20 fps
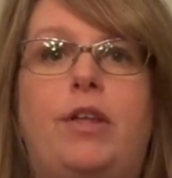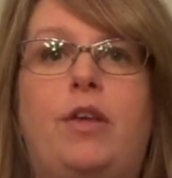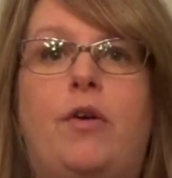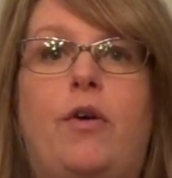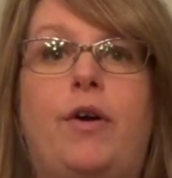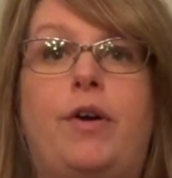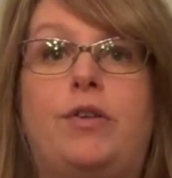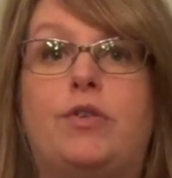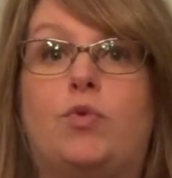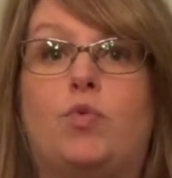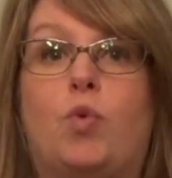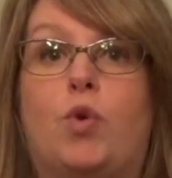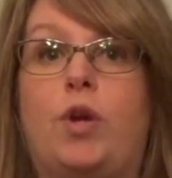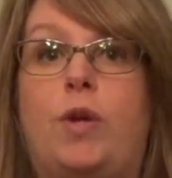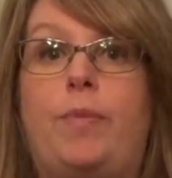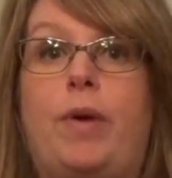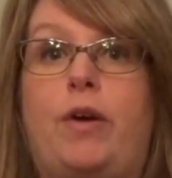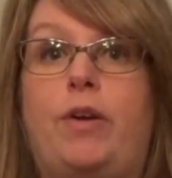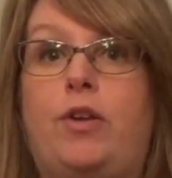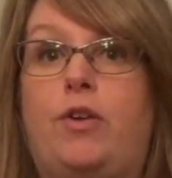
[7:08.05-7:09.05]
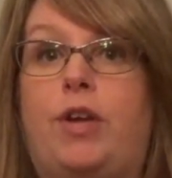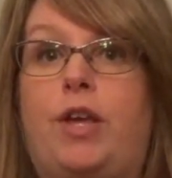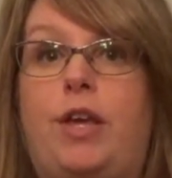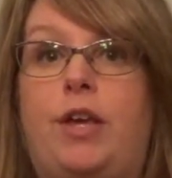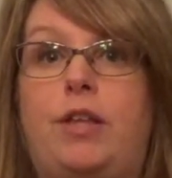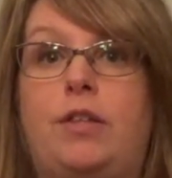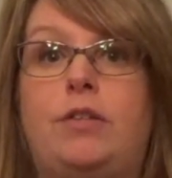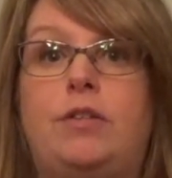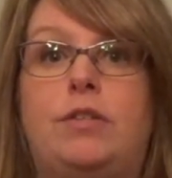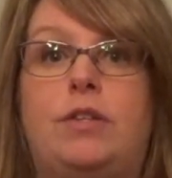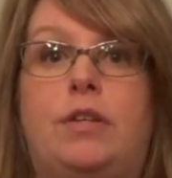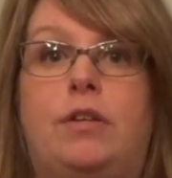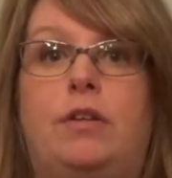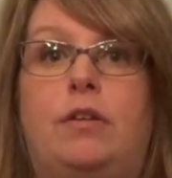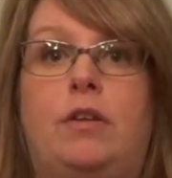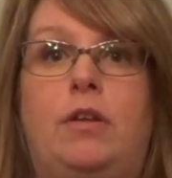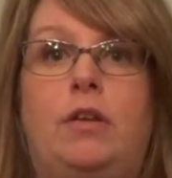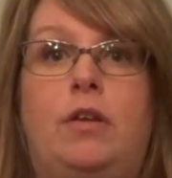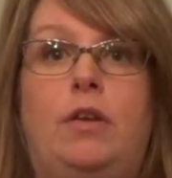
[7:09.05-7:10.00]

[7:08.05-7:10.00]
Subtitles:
you always worry about your kids and